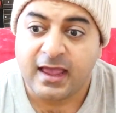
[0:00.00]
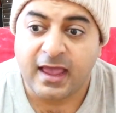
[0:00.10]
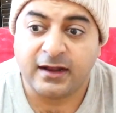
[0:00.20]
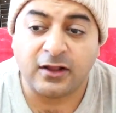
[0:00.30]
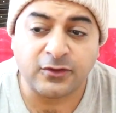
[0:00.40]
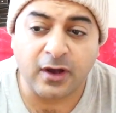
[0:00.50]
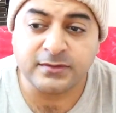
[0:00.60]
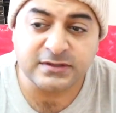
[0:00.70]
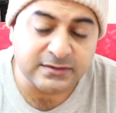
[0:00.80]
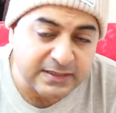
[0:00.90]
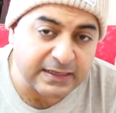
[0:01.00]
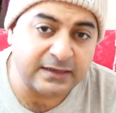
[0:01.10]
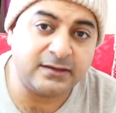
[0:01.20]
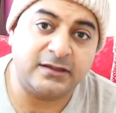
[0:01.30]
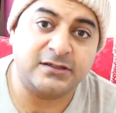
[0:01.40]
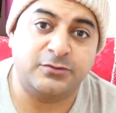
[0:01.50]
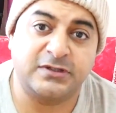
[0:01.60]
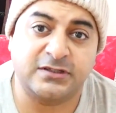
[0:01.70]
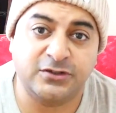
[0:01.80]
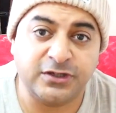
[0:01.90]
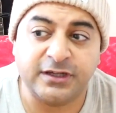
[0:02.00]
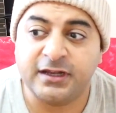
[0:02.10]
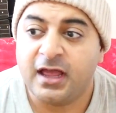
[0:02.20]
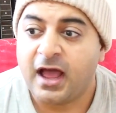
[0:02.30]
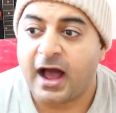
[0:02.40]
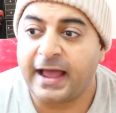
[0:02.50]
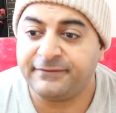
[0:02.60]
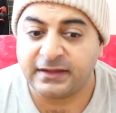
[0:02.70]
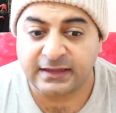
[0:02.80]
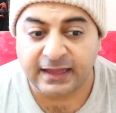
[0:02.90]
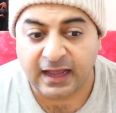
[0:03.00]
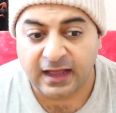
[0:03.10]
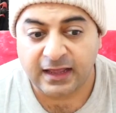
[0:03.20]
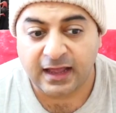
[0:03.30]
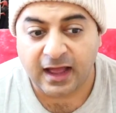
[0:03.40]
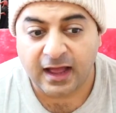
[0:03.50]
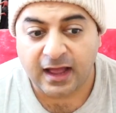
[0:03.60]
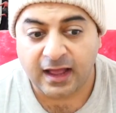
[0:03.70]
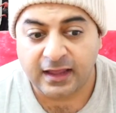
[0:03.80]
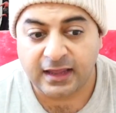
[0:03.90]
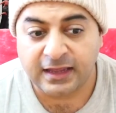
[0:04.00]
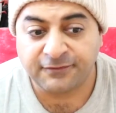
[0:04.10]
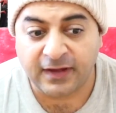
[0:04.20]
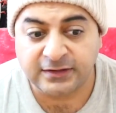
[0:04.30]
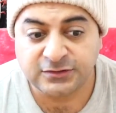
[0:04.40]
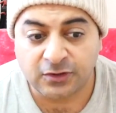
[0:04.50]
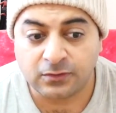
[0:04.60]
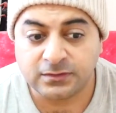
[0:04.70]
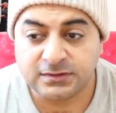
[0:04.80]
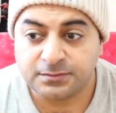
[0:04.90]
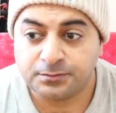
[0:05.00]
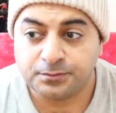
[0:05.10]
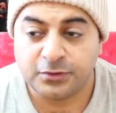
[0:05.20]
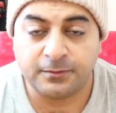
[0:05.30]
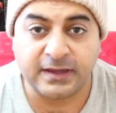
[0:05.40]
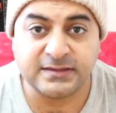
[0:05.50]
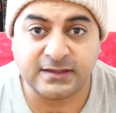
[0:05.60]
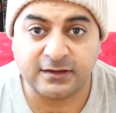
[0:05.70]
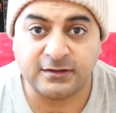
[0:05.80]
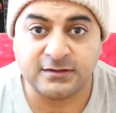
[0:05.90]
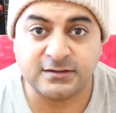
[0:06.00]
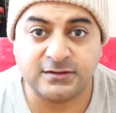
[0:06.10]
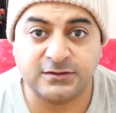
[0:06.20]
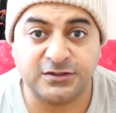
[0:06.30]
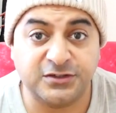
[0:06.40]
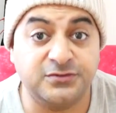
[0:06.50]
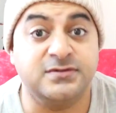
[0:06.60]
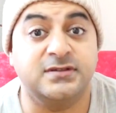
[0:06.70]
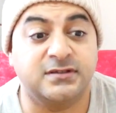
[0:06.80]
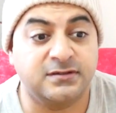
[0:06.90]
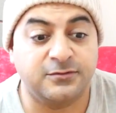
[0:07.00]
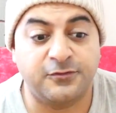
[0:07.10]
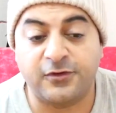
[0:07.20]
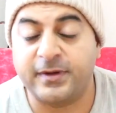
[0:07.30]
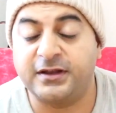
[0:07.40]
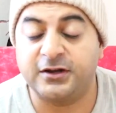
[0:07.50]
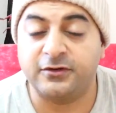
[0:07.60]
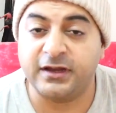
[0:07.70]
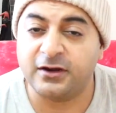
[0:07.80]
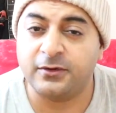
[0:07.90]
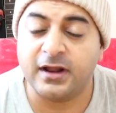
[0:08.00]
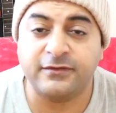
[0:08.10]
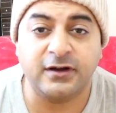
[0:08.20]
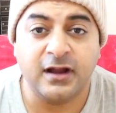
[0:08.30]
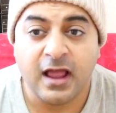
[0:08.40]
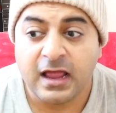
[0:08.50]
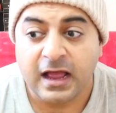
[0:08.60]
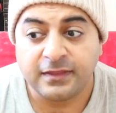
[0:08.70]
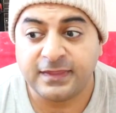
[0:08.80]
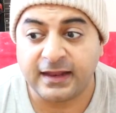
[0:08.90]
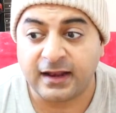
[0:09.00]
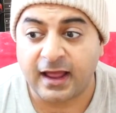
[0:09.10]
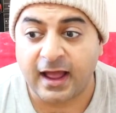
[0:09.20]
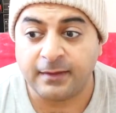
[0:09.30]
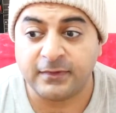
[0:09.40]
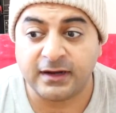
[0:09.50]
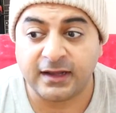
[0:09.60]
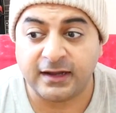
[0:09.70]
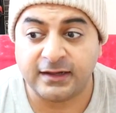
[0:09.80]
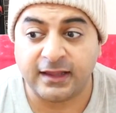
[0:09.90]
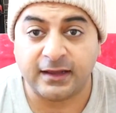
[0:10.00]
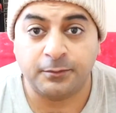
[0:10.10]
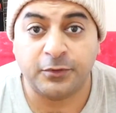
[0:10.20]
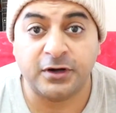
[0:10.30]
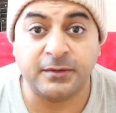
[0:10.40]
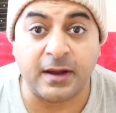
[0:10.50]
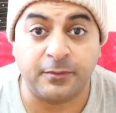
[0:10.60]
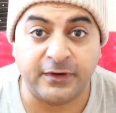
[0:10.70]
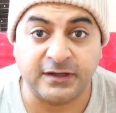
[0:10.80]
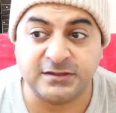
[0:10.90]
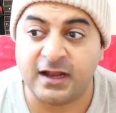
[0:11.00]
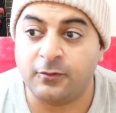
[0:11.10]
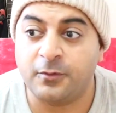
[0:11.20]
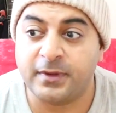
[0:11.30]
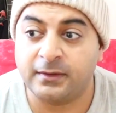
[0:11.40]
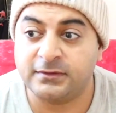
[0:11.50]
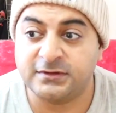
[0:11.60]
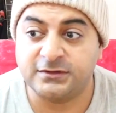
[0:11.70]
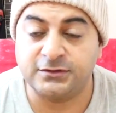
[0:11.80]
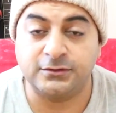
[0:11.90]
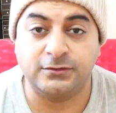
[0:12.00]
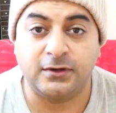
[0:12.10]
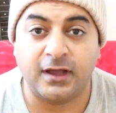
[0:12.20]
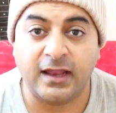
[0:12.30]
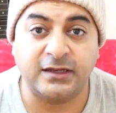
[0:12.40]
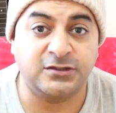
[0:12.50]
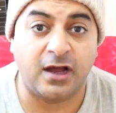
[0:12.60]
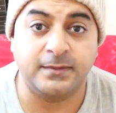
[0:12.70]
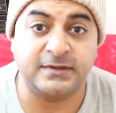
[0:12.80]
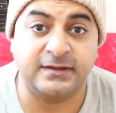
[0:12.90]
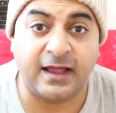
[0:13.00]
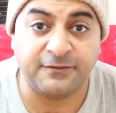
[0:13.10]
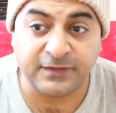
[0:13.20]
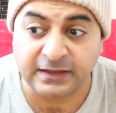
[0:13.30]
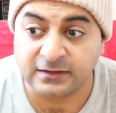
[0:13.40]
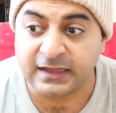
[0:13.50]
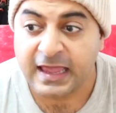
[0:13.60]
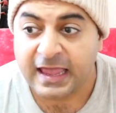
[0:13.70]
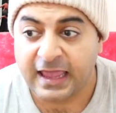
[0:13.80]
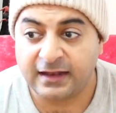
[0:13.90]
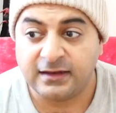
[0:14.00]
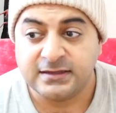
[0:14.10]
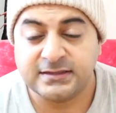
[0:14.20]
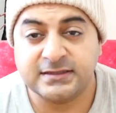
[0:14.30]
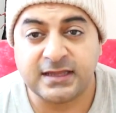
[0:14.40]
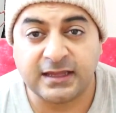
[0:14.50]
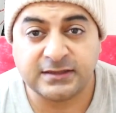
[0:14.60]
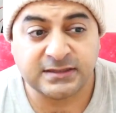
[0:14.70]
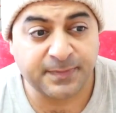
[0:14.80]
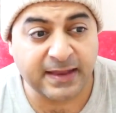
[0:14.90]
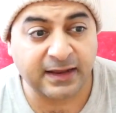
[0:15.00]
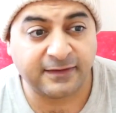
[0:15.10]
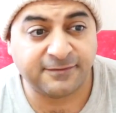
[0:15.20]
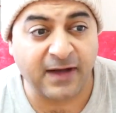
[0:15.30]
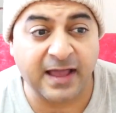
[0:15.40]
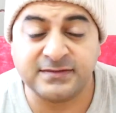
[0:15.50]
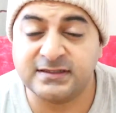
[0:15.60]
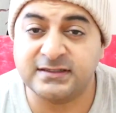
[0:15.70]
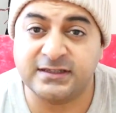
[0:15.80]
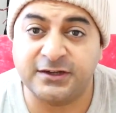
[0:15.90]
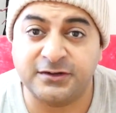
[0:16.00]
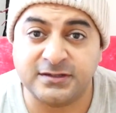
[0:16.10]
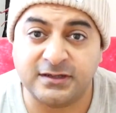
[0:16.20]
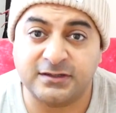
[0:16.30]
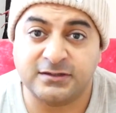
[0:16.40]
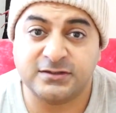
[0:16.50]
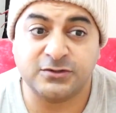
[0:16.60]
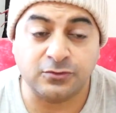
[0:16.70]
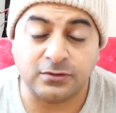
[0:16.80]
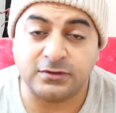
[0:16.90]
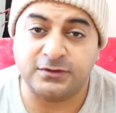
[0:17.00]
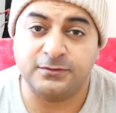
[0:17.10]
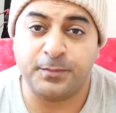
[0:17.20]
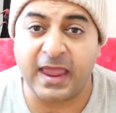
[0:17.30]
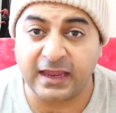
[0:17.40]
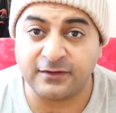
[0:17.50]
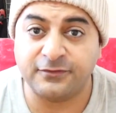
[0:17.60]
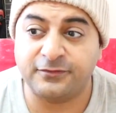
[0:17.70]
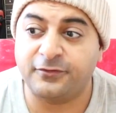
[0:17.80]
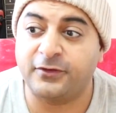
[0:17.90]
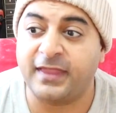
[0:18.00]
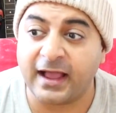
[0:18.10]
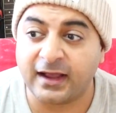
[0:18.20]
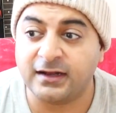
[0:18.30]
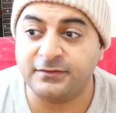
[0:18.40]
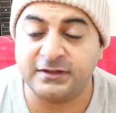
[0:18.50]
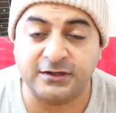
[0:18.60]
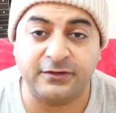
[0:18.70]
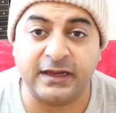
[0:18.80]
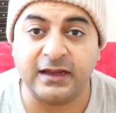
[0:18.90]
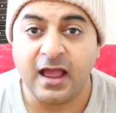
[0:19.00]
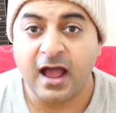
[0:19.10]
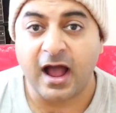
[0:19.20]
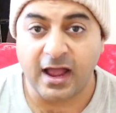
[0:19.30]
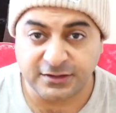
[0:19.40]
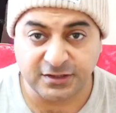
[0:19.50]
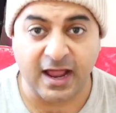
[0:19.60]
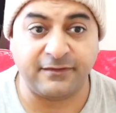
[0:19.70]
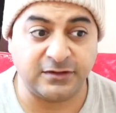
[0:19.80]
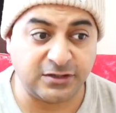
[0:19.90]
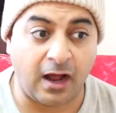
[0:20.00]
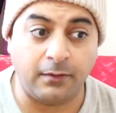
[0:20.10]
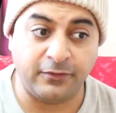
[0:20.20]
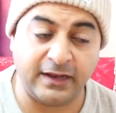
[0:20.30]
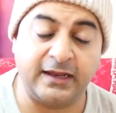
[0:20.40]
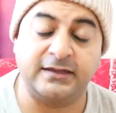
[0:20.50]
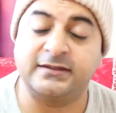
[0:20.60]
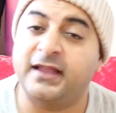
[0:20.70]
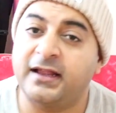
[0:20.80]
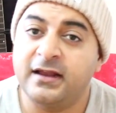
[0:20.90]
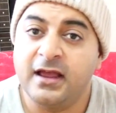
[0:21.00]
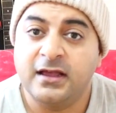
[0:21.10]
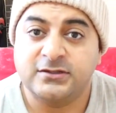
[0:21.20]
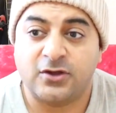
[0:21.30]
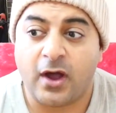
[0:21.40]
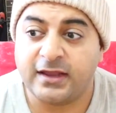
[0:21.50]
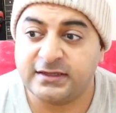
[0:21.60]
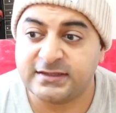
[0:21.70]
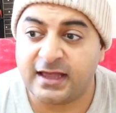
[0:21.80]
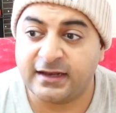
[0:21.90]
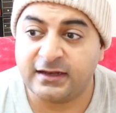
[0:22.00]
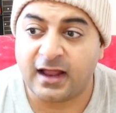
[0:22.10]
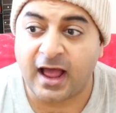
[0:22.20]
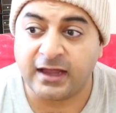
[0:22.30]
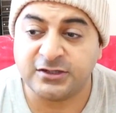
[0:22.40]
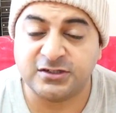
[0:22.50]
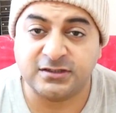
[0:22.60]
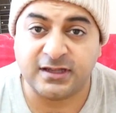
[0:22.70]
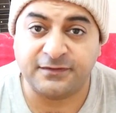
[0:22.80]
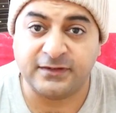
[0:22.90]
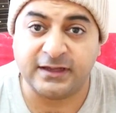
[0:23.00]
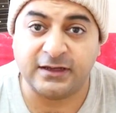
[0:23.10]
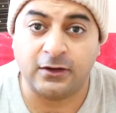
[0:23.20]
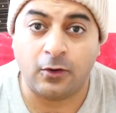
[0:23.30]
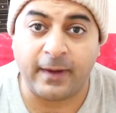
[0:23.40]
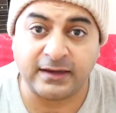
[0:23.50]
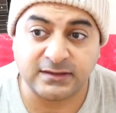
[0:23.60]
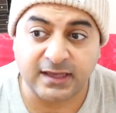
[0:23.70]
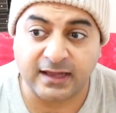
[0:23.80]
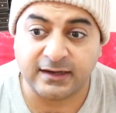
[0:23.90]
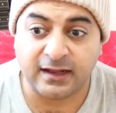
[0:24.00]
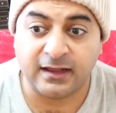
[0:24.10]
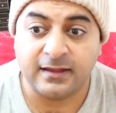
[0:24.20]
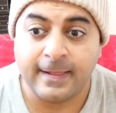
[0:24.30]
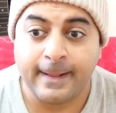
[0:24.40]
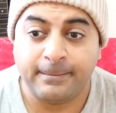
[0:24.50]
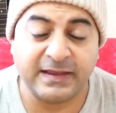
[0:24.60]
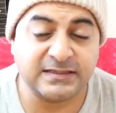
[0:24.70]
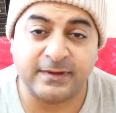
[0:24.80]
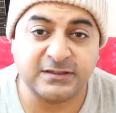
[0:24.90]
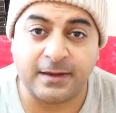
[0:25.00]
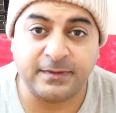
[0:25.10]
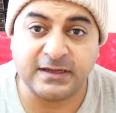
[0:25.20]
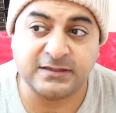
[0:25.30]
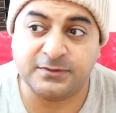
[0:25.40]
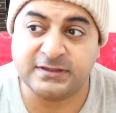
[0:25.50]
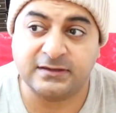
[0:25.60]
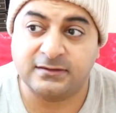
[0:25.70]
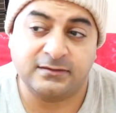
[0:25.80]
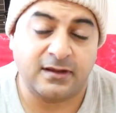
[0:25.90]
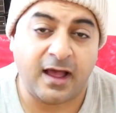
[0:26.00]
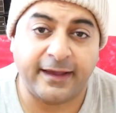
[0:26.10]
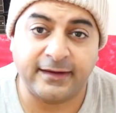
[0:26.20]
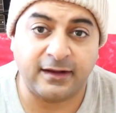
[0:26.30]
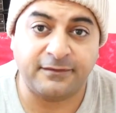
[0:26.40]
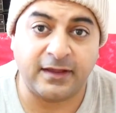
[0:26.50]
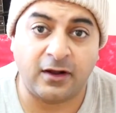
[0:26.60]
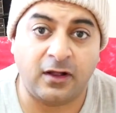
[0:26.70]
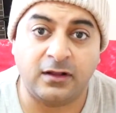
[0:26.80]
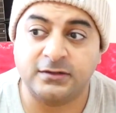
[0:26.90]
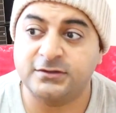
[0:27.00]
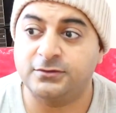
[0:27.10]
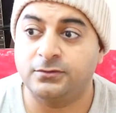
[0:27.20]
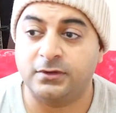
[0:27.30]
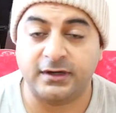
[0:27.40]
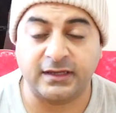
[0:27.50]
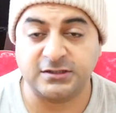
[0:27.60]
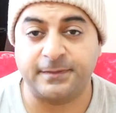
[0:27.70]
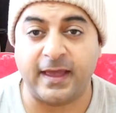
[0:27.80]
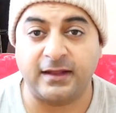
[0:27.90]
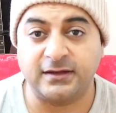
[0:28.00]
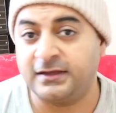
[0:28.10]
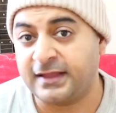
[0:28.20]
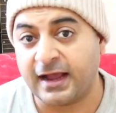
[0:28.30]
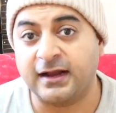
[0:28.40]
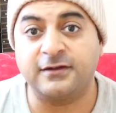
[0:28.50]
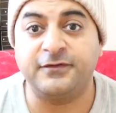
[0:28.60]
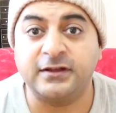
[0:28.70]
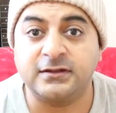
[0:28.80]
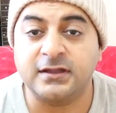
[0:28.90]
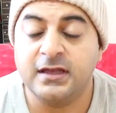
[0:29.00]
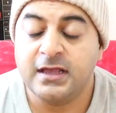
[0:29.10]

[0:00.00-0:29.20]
And although I was using English, which is good, I felt like if I don't put my skills to use for my degree or whatever, then I'm gonna kind of like burn that bridge and I won't be able to do any jobs in that field. And since I spent like 5-6 years in school paying for that kind of a degree, I should have a job related to that. So I decided I should definitely go back to Canada because my Japanese wasn't high enough at all to work in Japan in that kind of field.